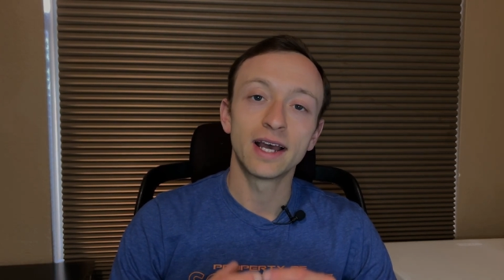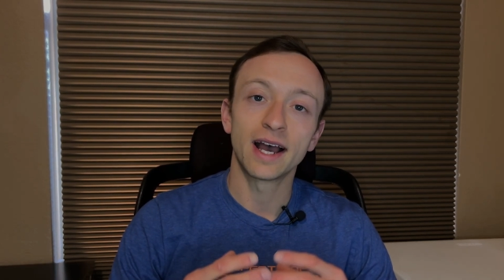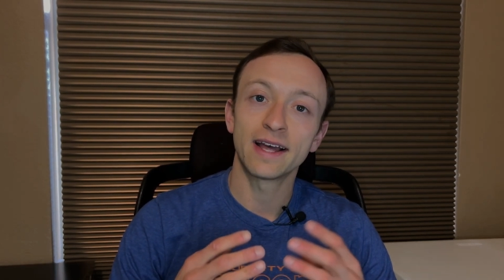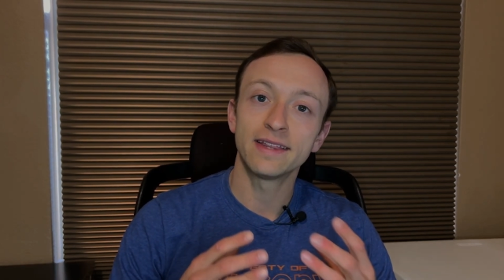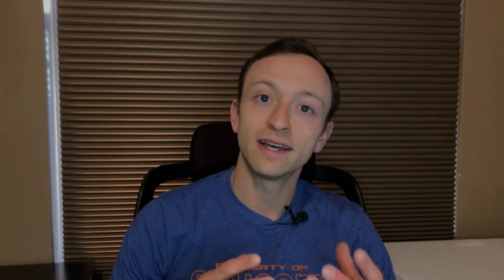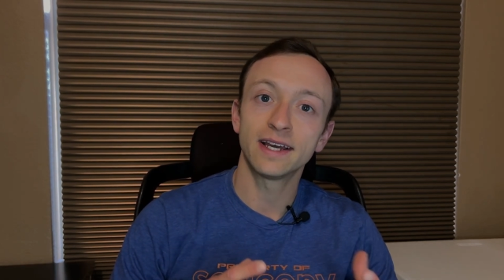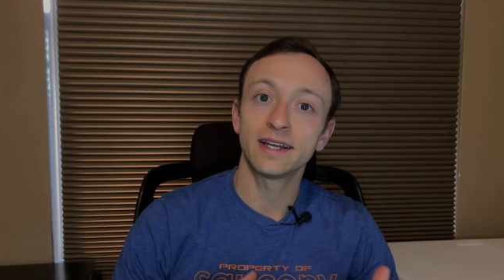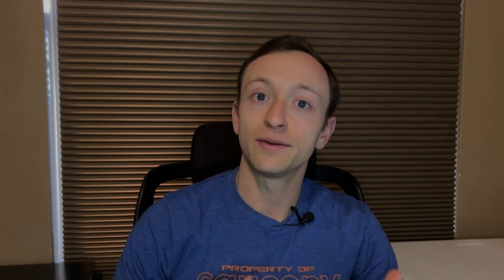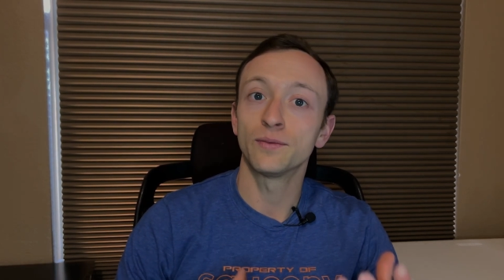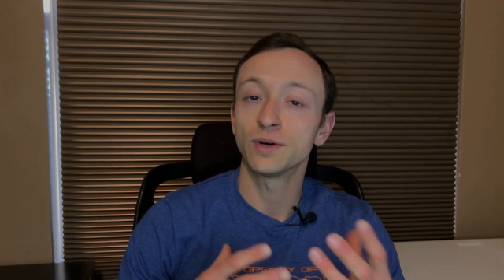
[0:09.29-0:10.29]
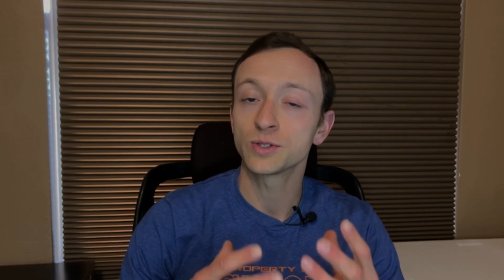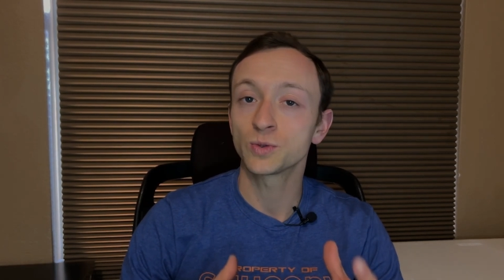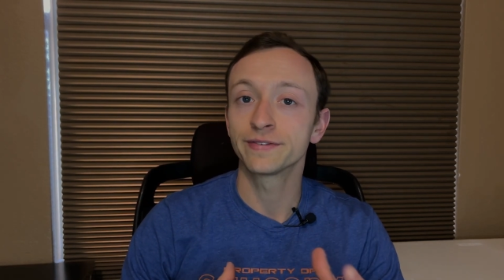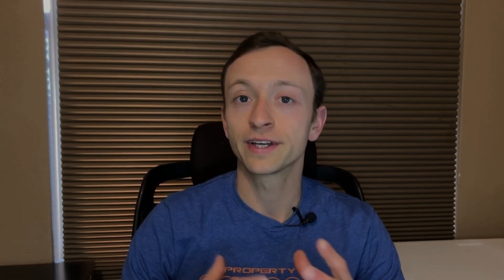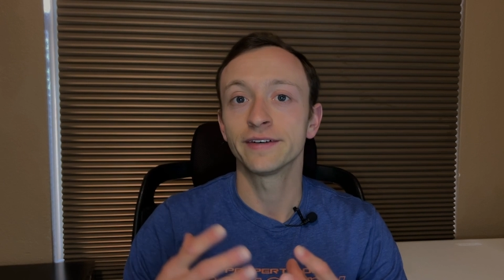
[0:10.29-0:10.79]
And then once
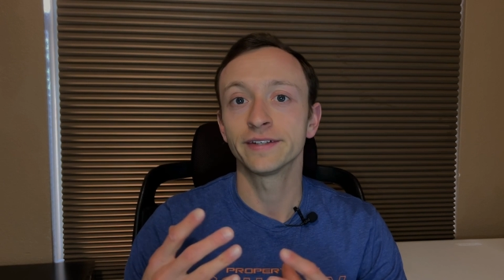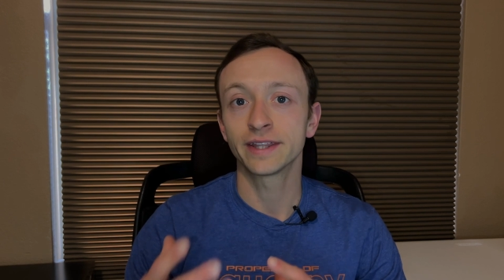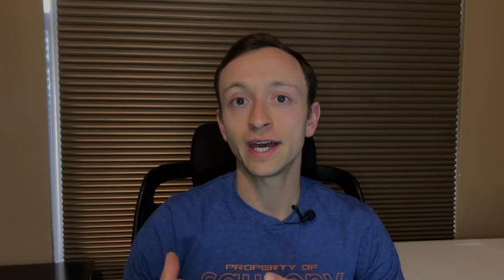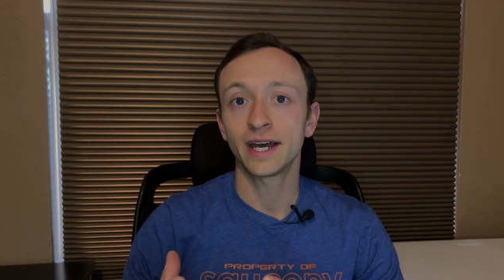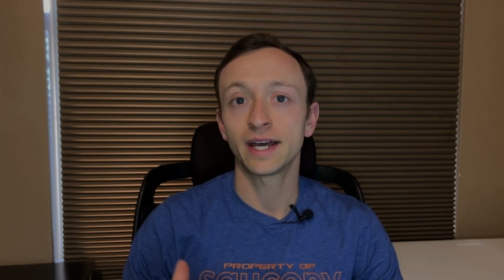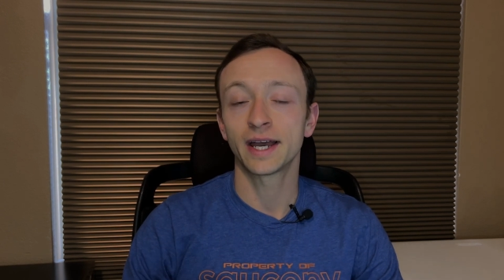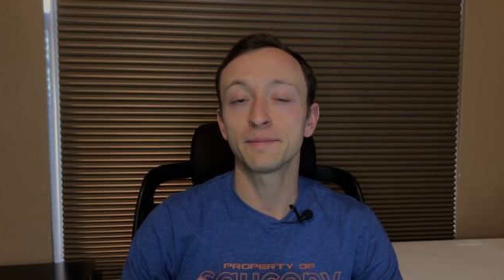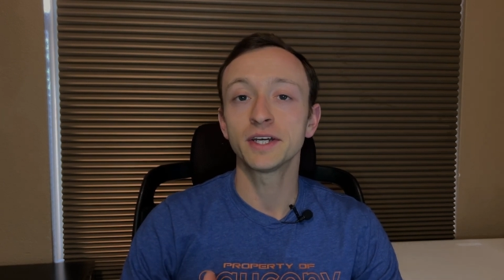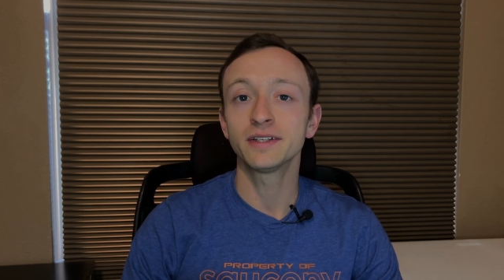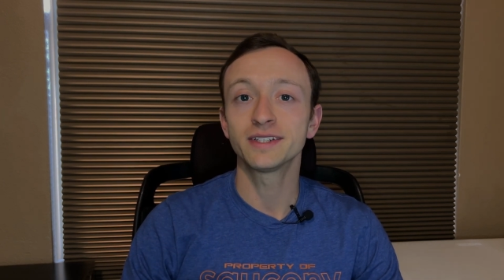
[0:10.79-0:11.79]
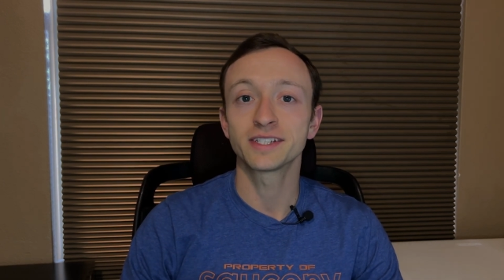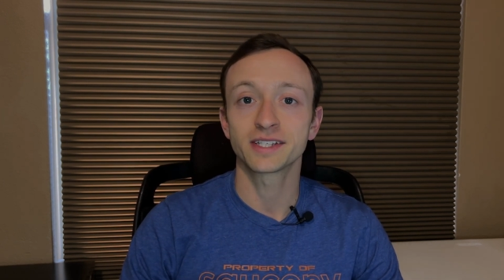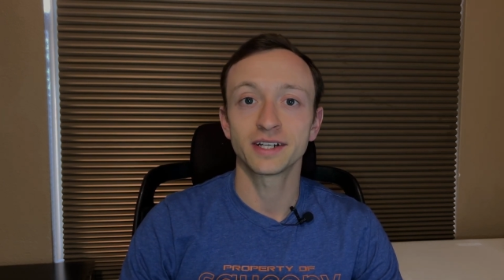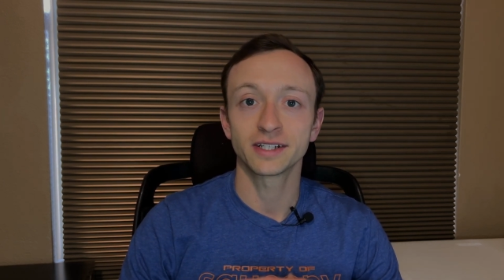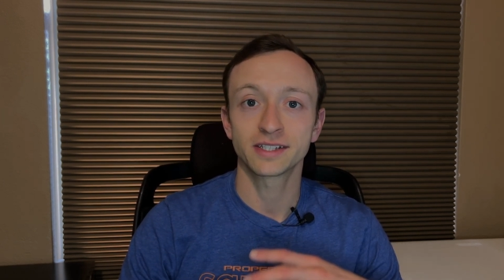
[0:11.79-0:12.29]
we've covered that, I'm going to
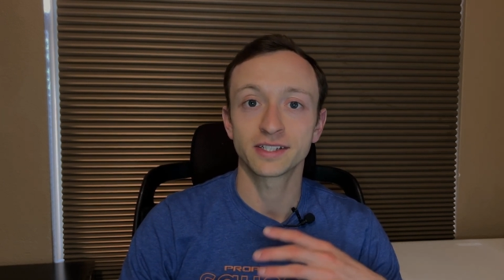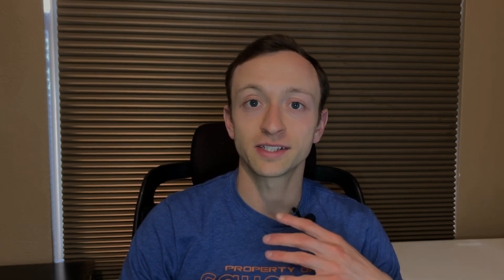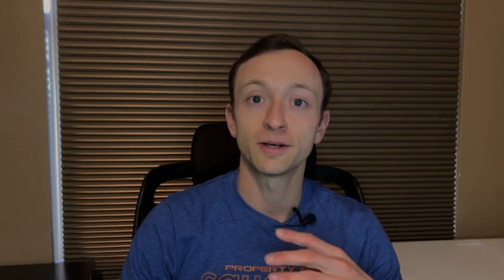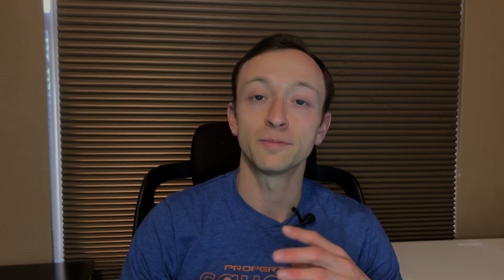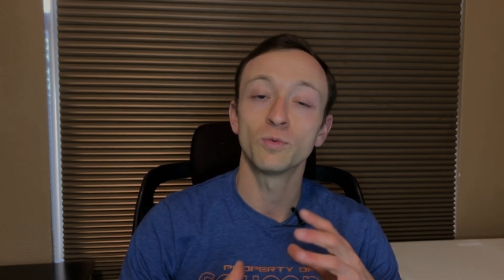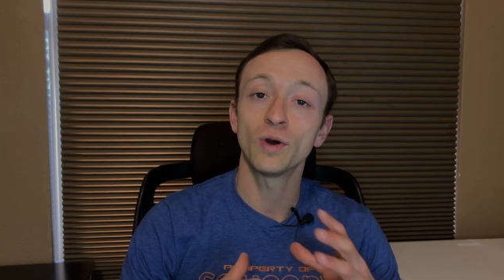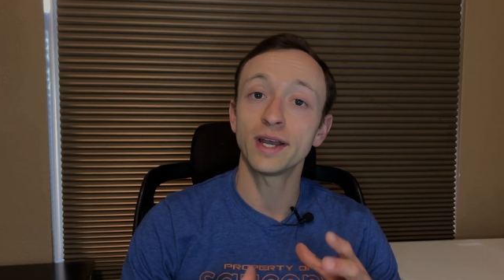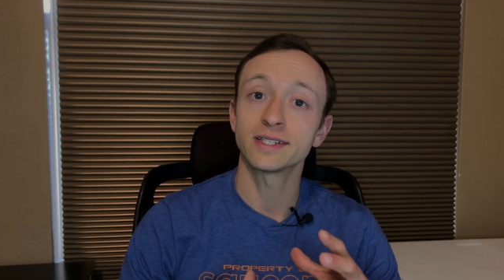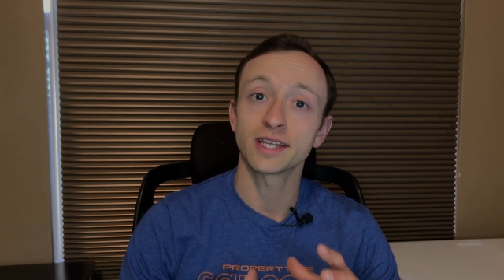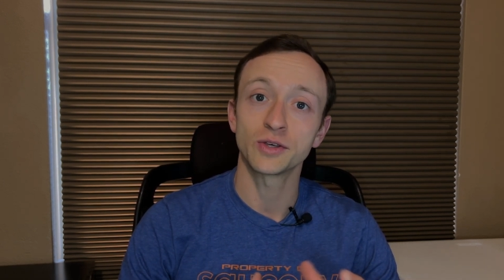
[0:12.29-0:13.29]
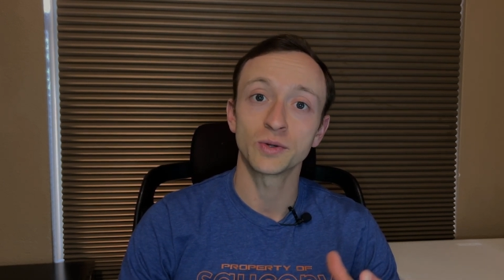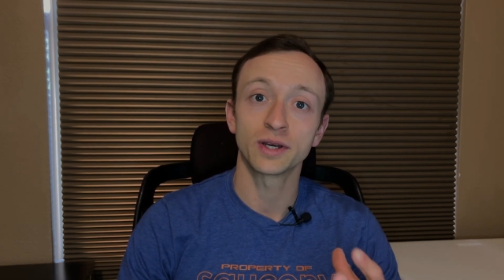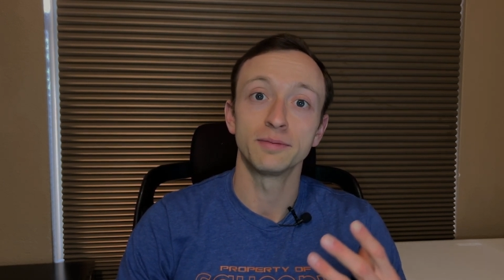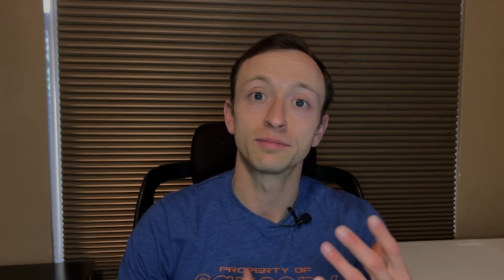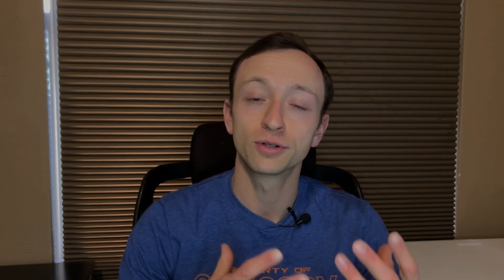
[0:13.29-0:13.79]
discuss some ways that you can
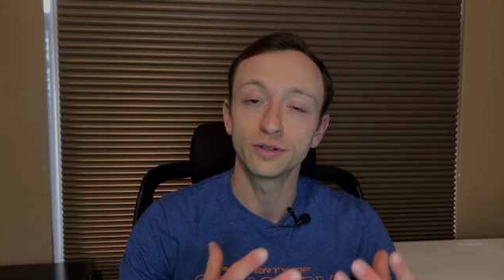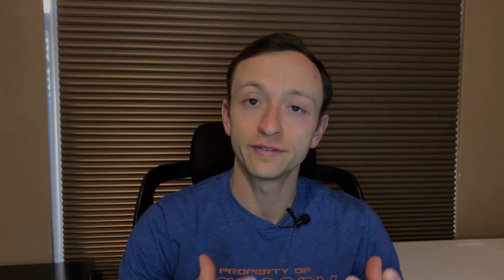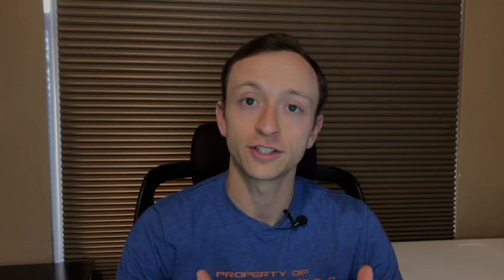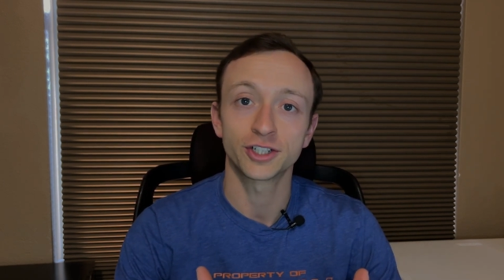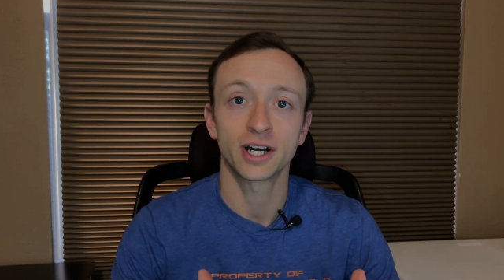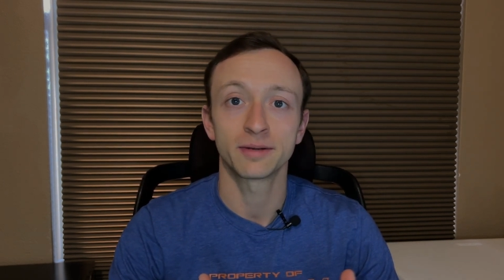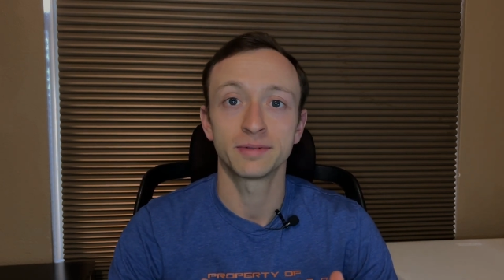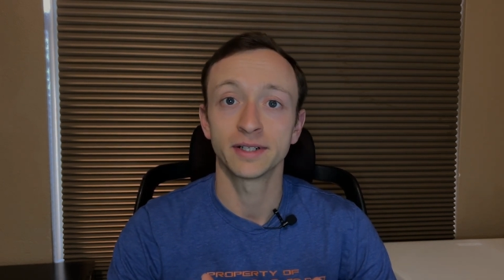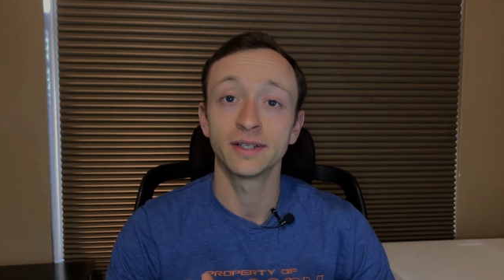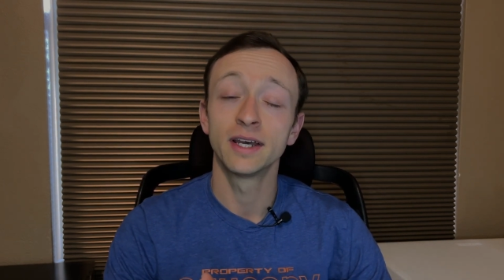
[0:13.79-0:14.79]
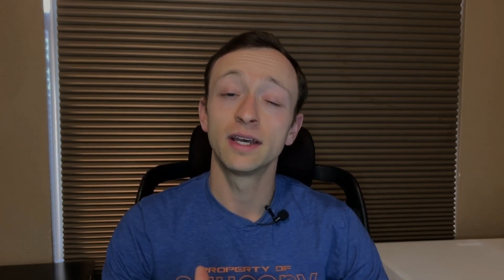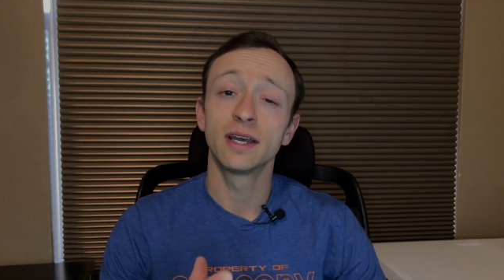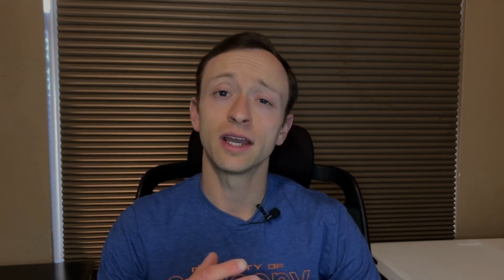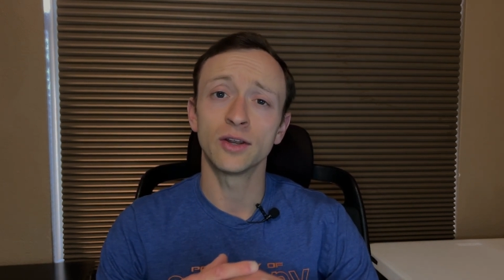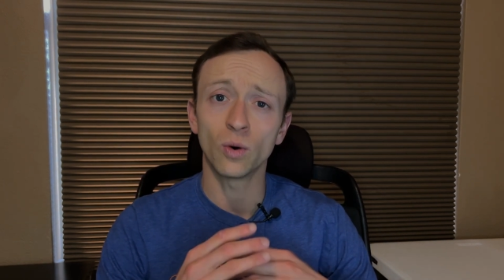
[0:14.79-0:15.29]
improve your tripod
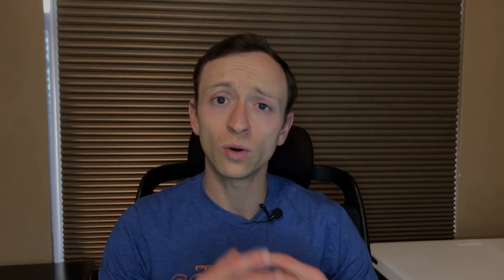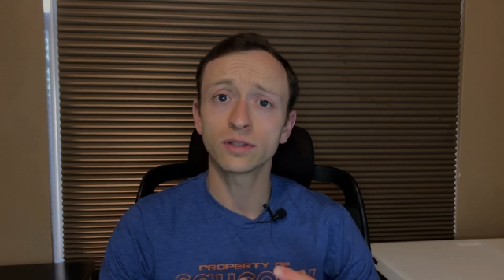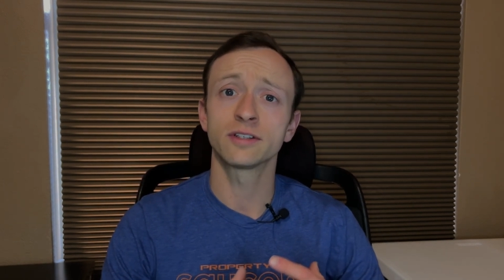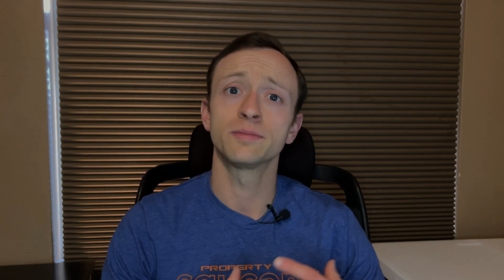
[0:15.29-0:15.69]
in order to